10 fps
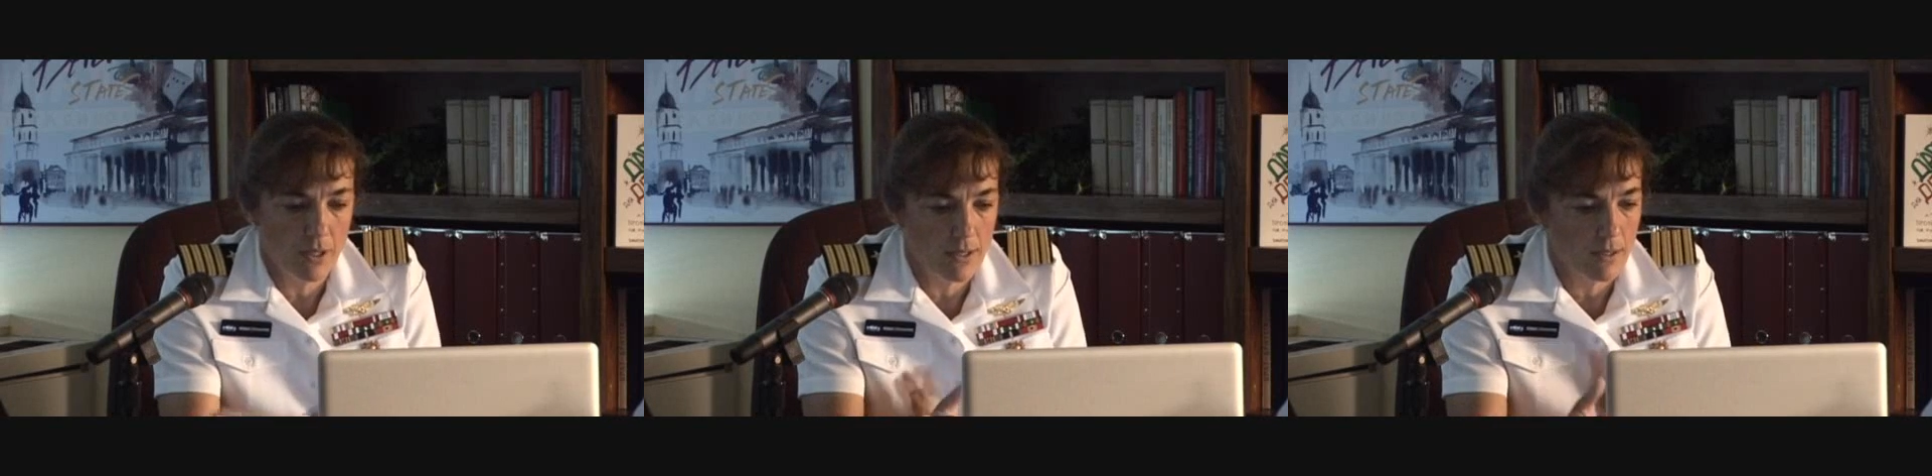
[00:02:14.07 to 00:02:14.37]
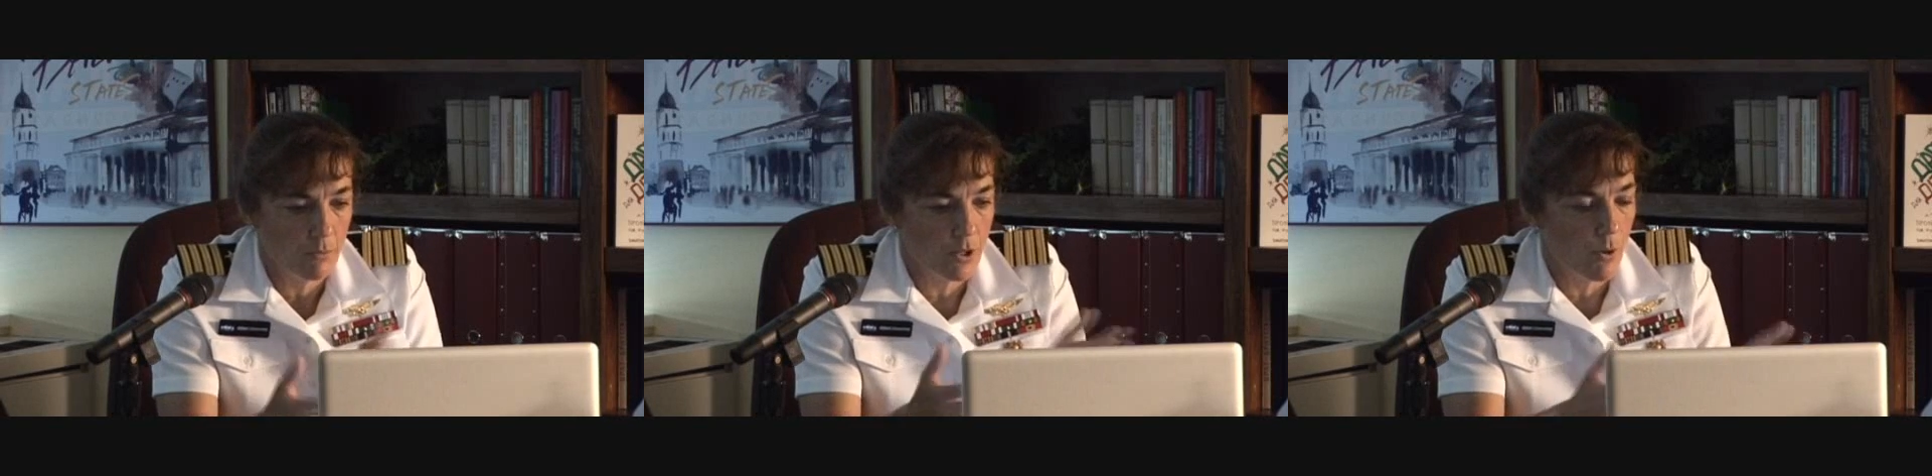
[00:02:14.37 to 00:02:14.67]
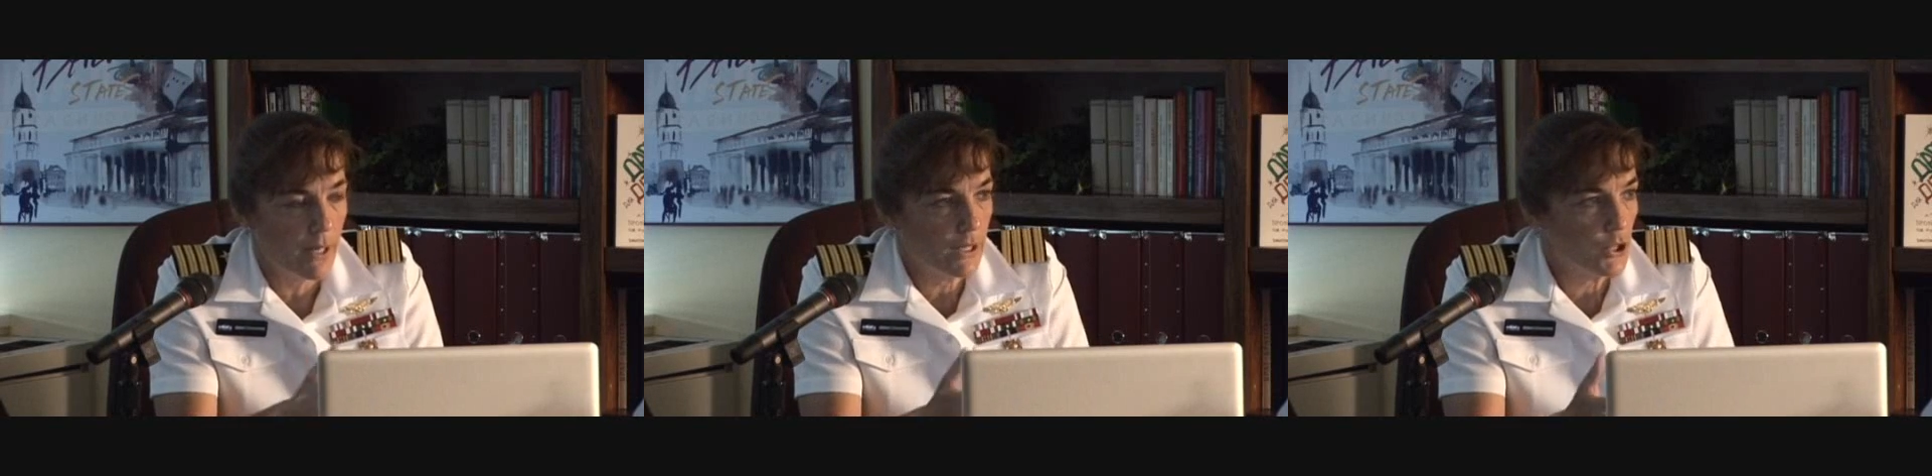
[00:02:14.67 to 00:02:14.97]
and they said, well,
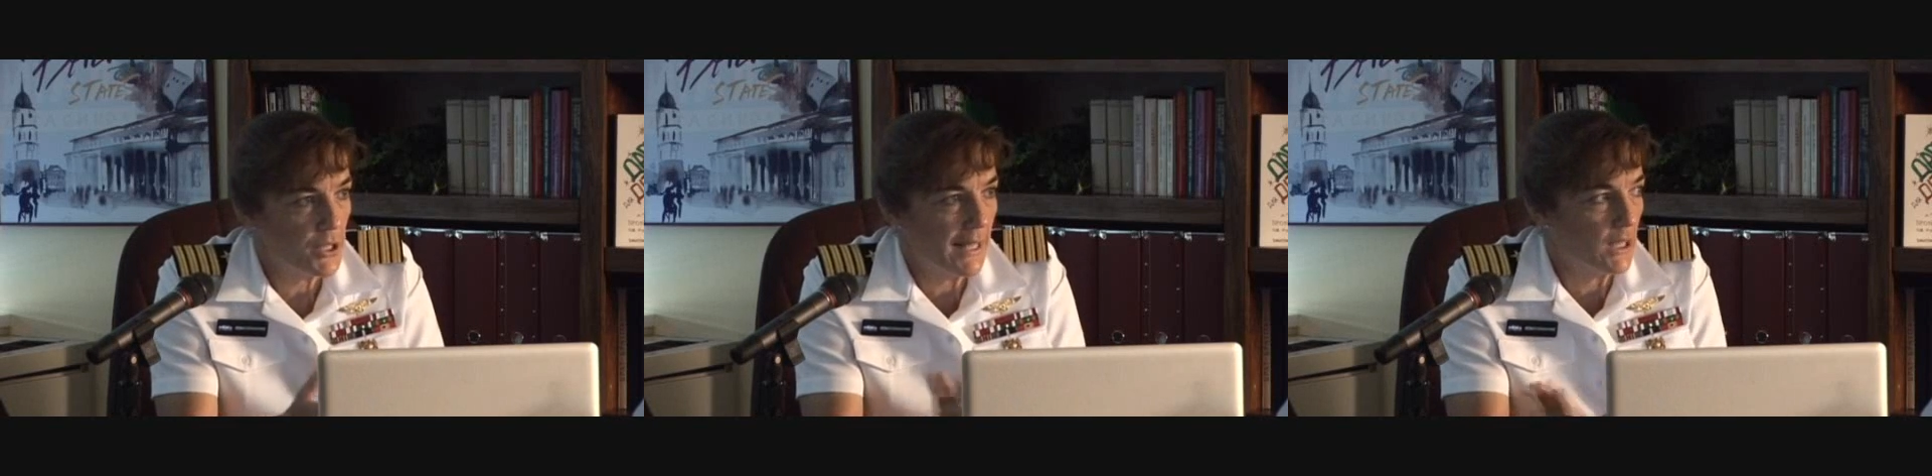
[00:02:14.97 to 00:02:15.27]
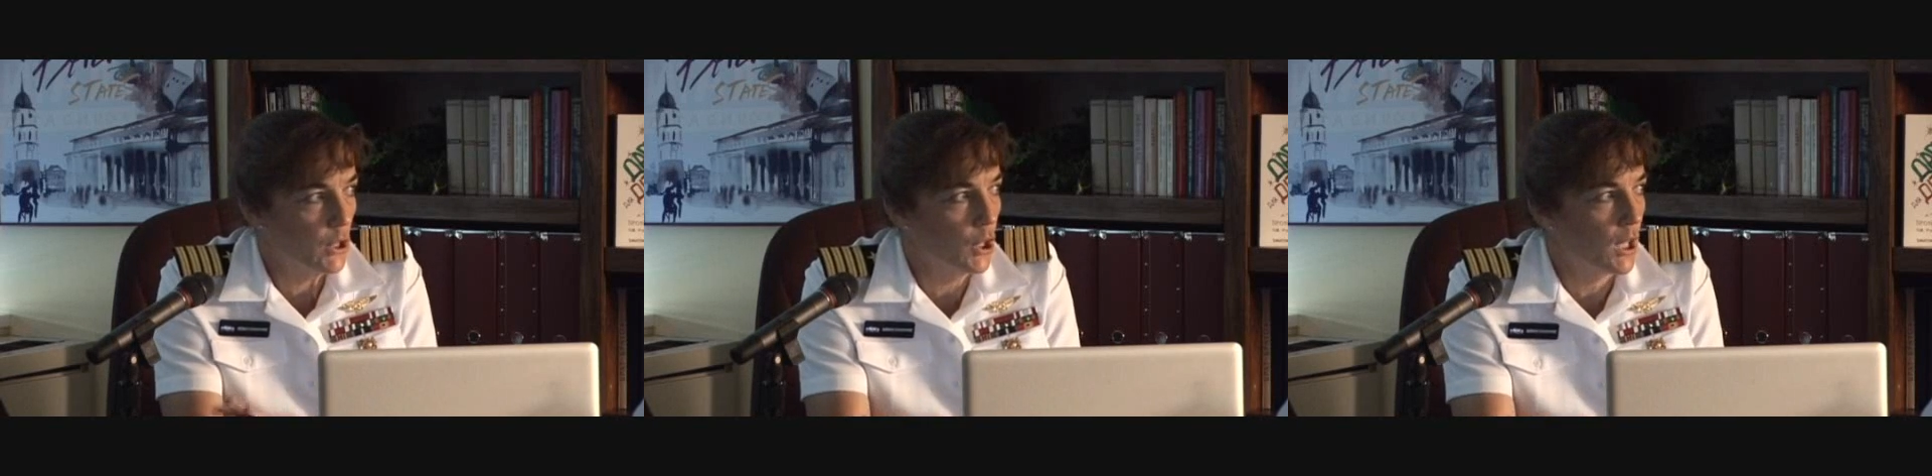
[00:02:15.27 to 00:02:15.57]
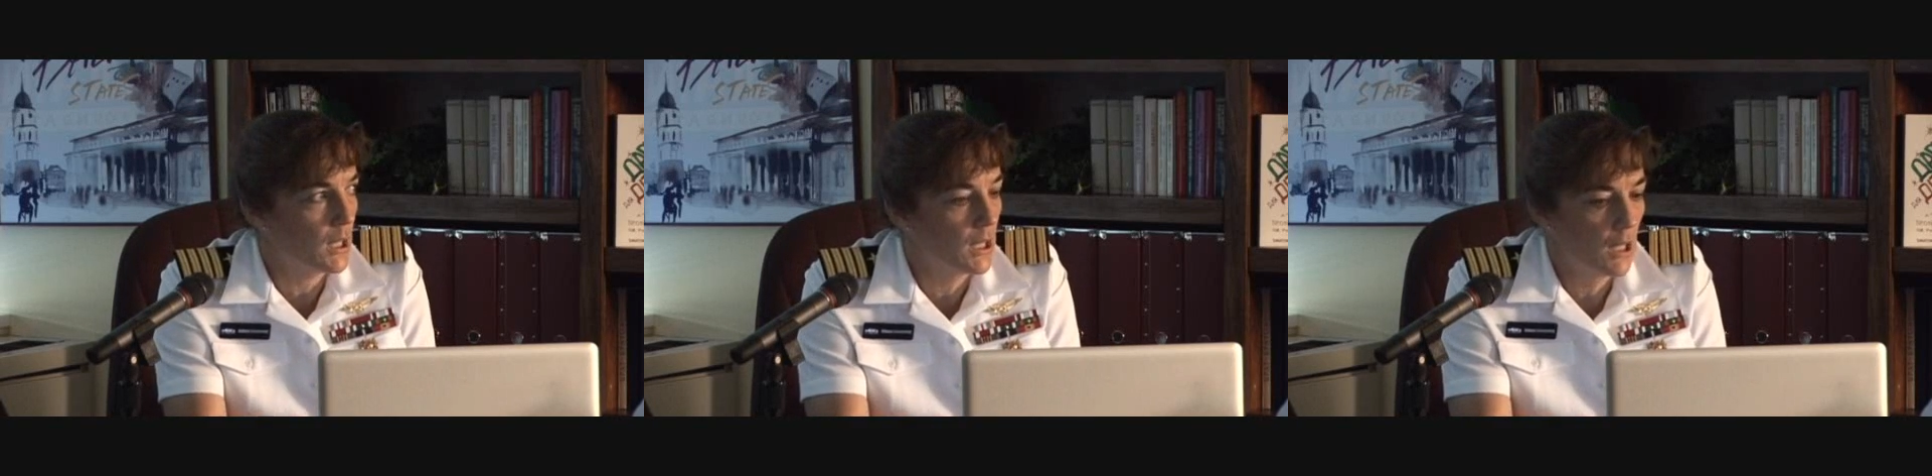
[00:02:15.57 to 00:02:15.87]
go out there and take a
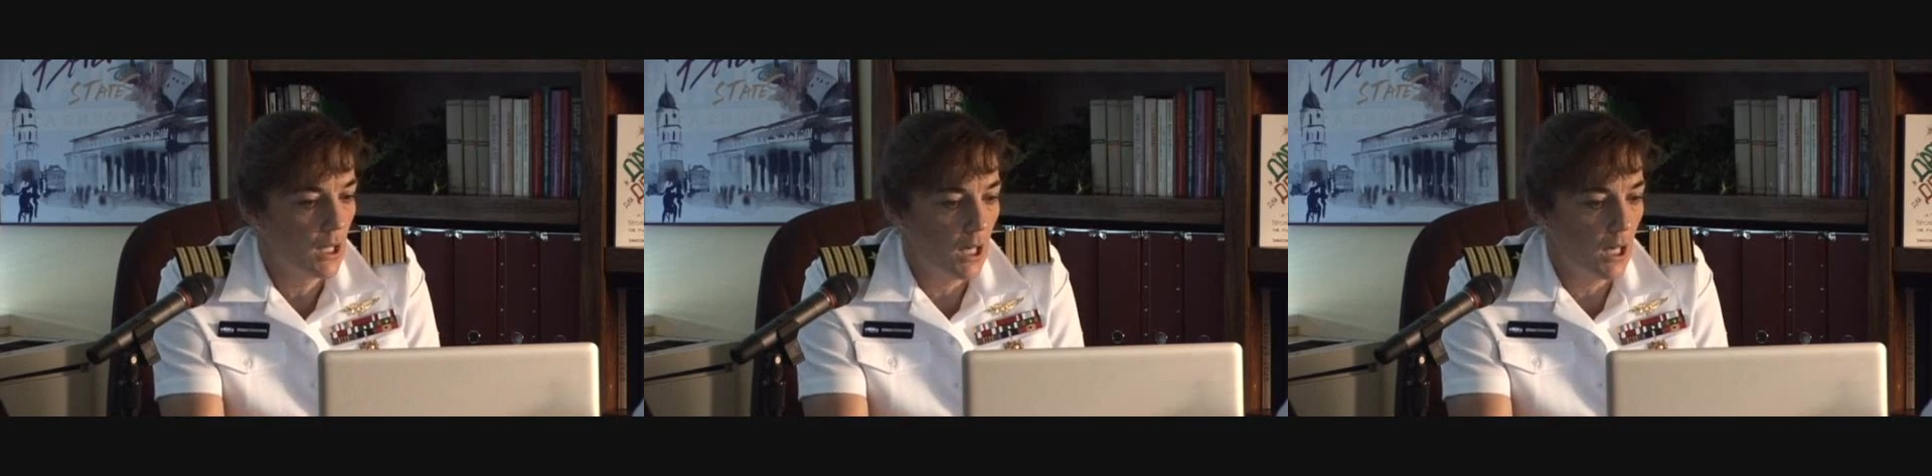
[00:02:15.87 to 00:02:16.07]
look.